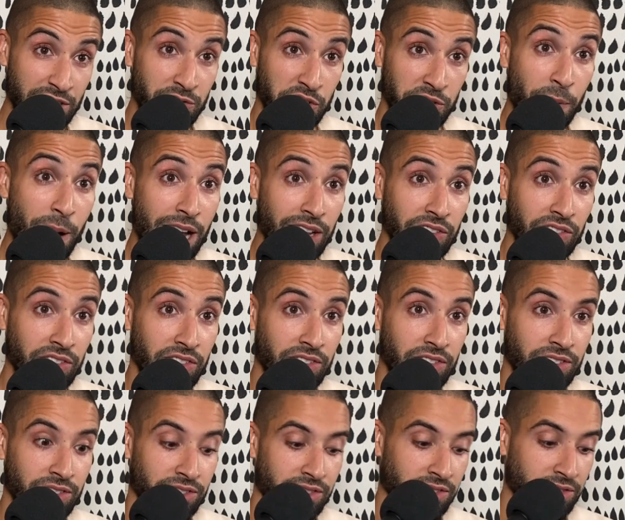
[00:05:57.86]
response
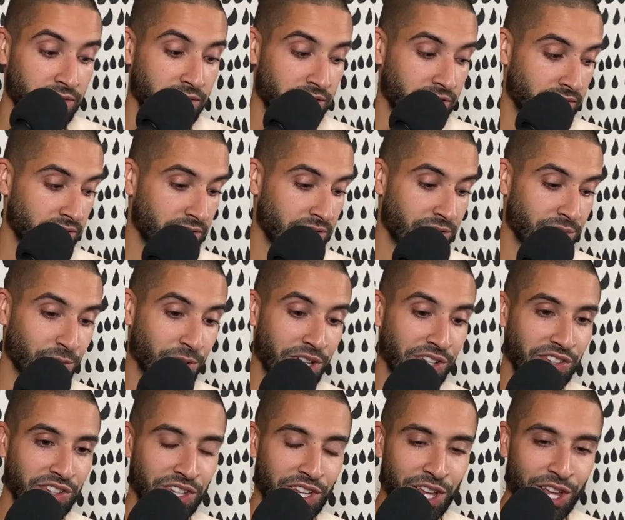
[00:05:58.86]

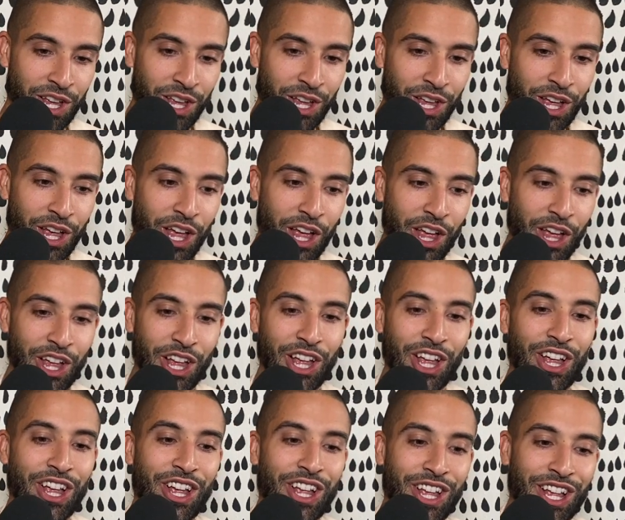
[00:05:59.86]
was,
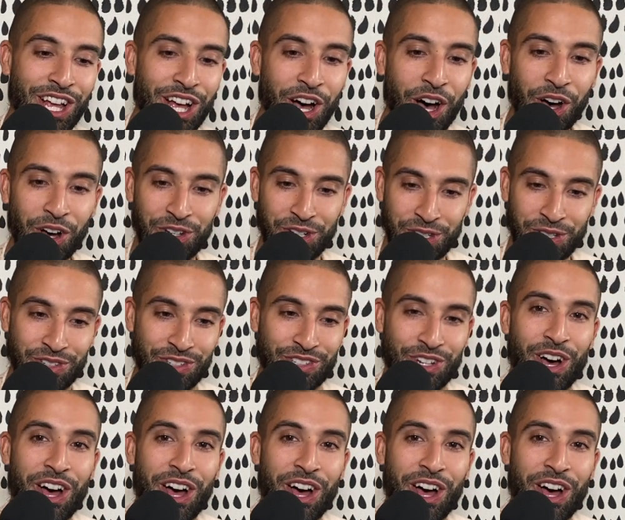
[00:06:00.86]
Oh, oh you saw